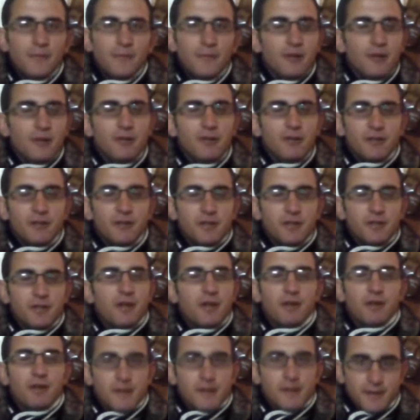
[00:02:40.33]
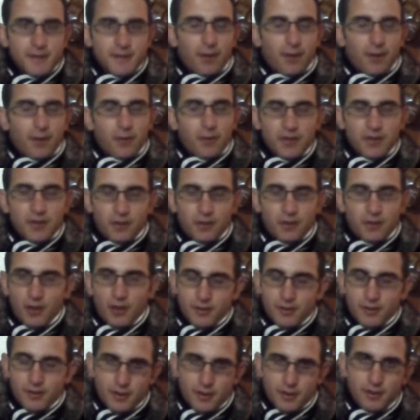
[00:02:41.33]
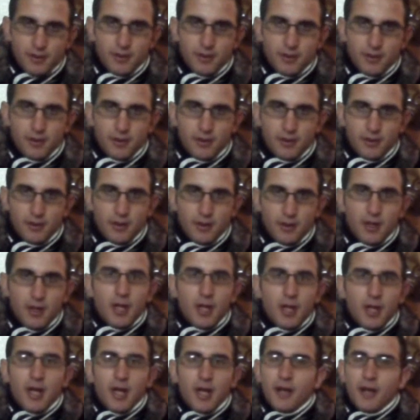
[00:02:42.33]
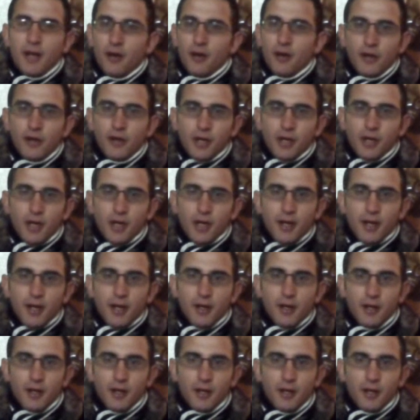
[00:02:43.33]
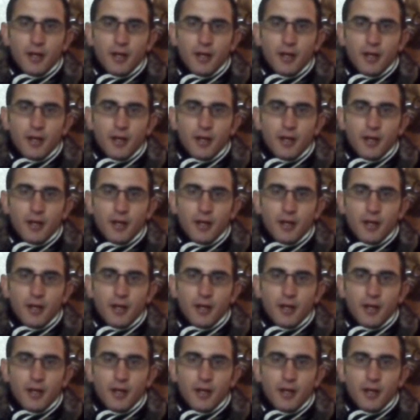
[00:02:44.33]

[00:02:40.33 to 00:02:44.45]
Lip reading: axis disappeared Alfarouspe planets.